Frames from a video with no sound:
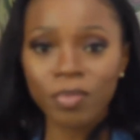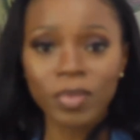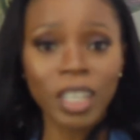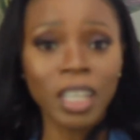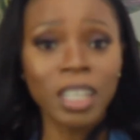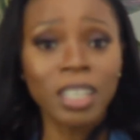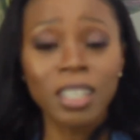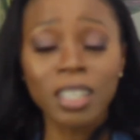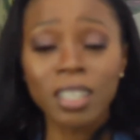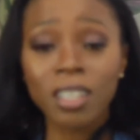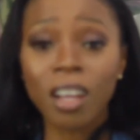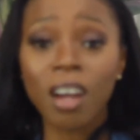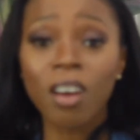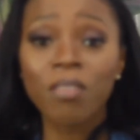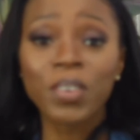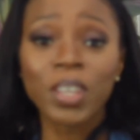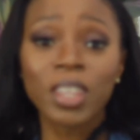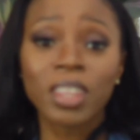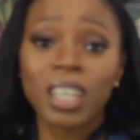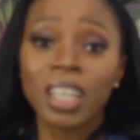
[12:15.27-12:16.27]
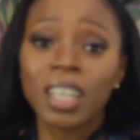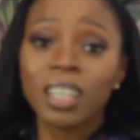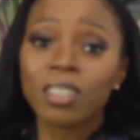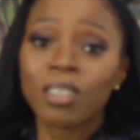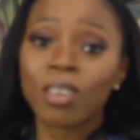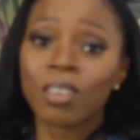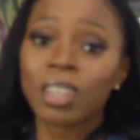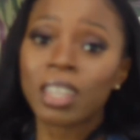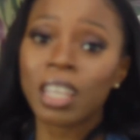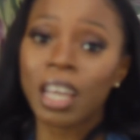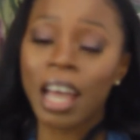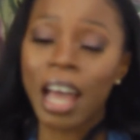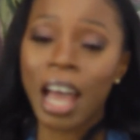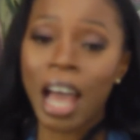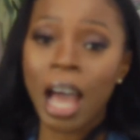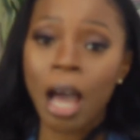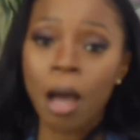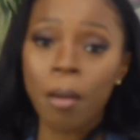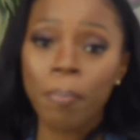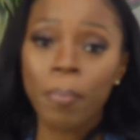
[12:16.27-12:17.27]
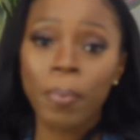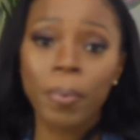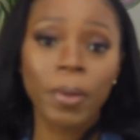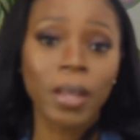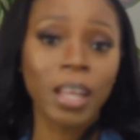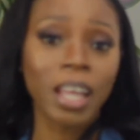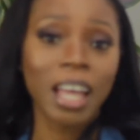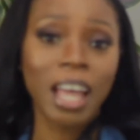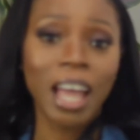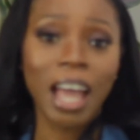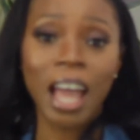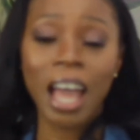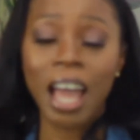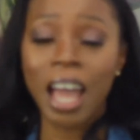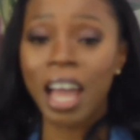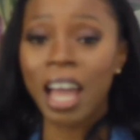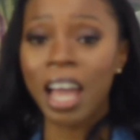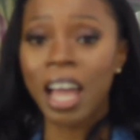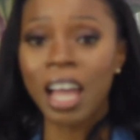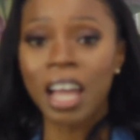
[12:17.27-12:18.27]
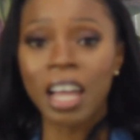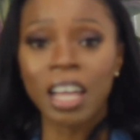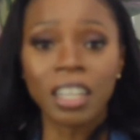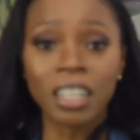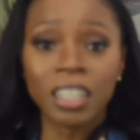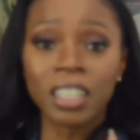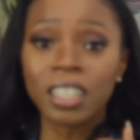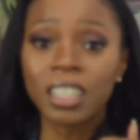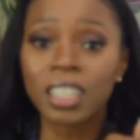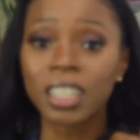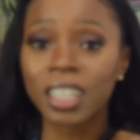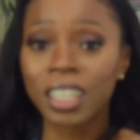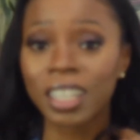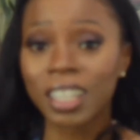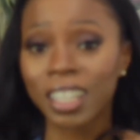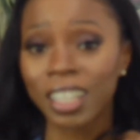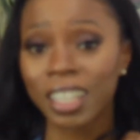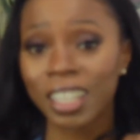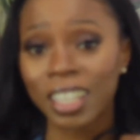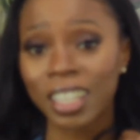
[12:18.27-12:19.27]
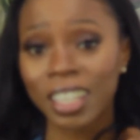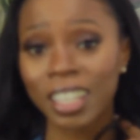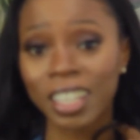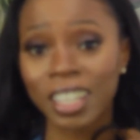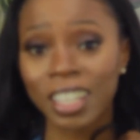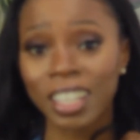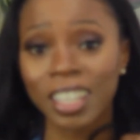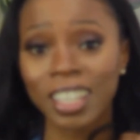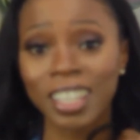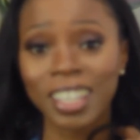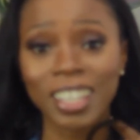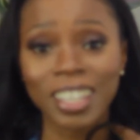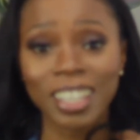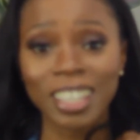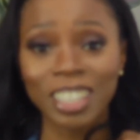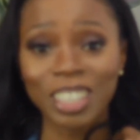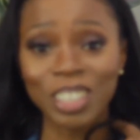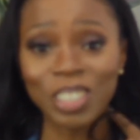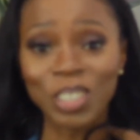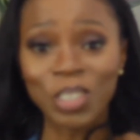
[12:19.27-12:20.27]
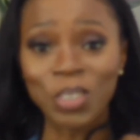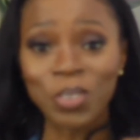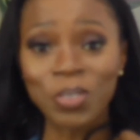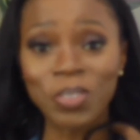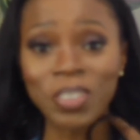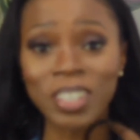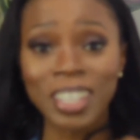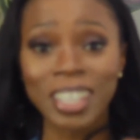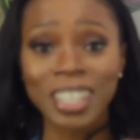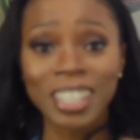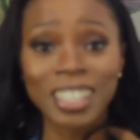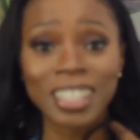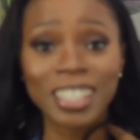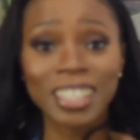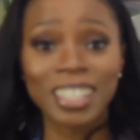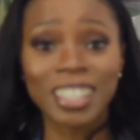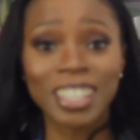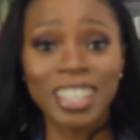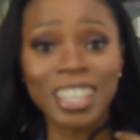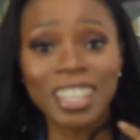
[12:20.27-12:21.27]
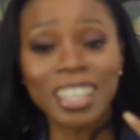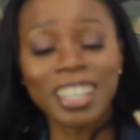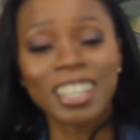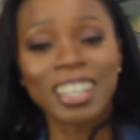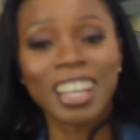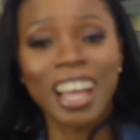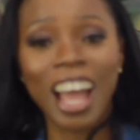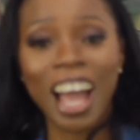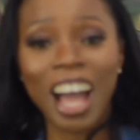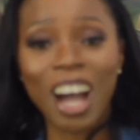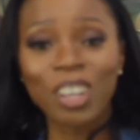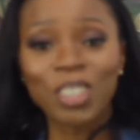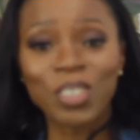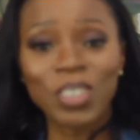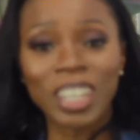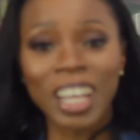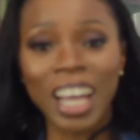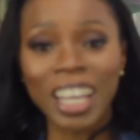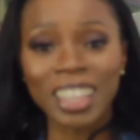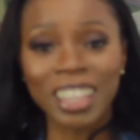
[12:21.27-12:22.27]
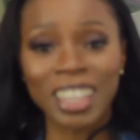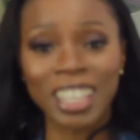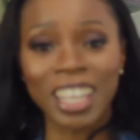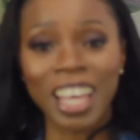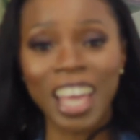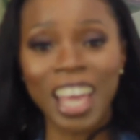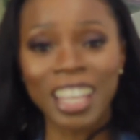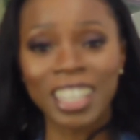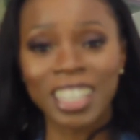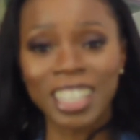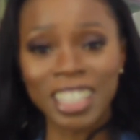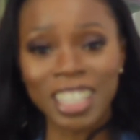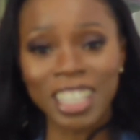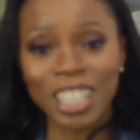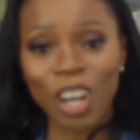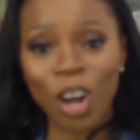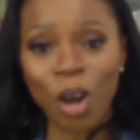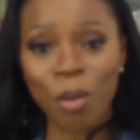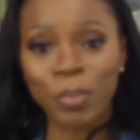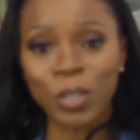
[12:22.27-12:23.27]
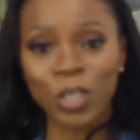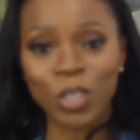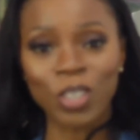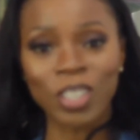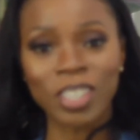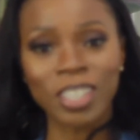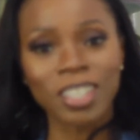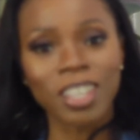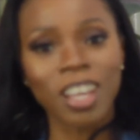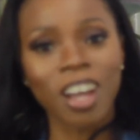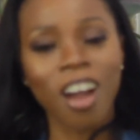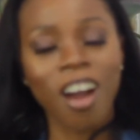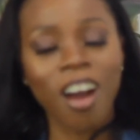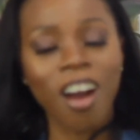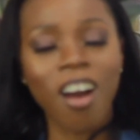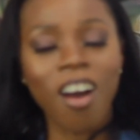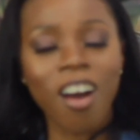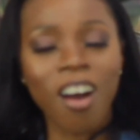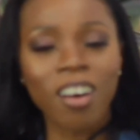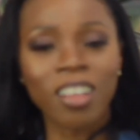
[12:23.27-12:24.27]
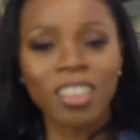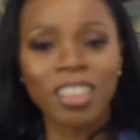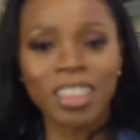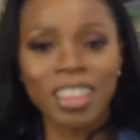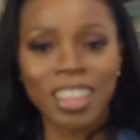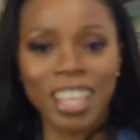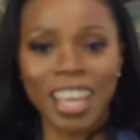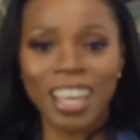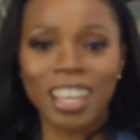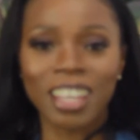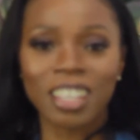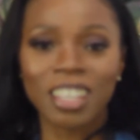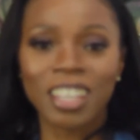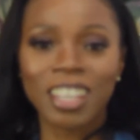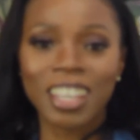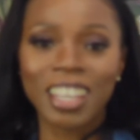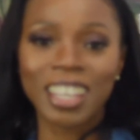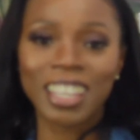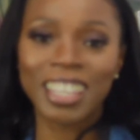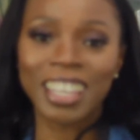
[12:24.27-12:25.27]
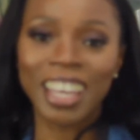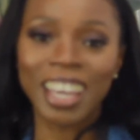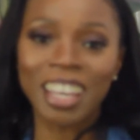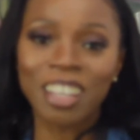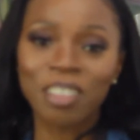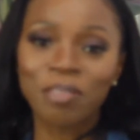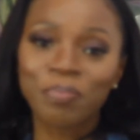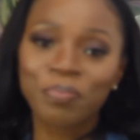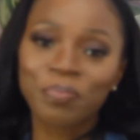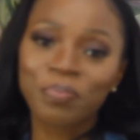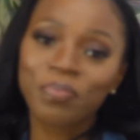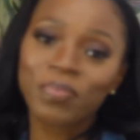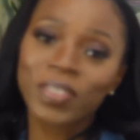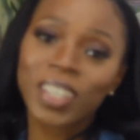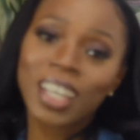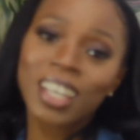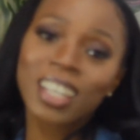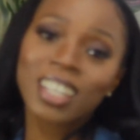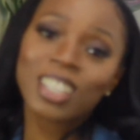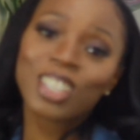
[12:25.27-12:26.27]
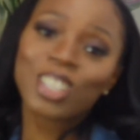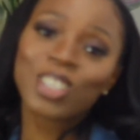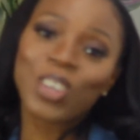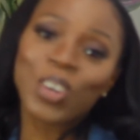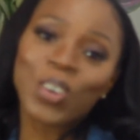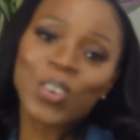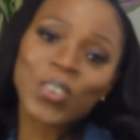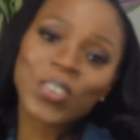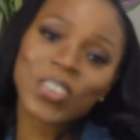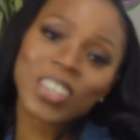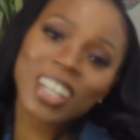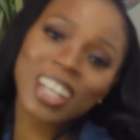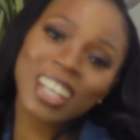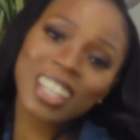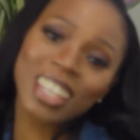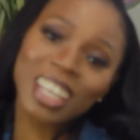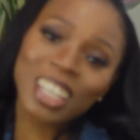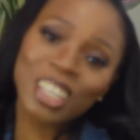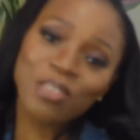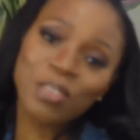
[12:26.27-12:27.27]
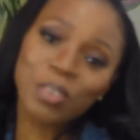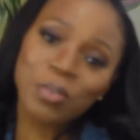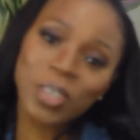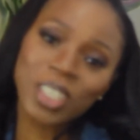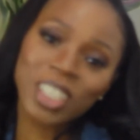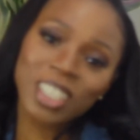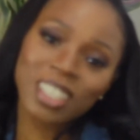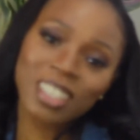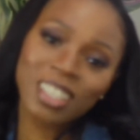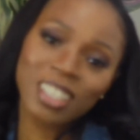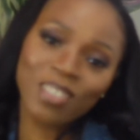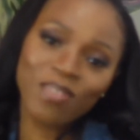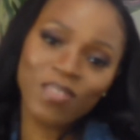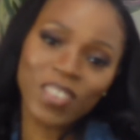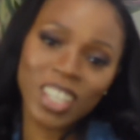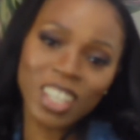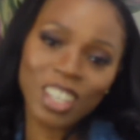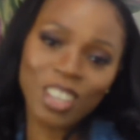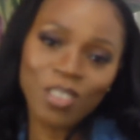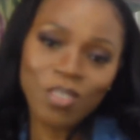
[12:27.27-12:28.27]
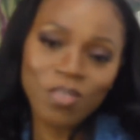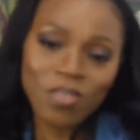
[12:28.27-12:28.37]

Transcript: discover things on the app and, you know, see how you like the editing options on there. Yeah, so thank you for watching this video.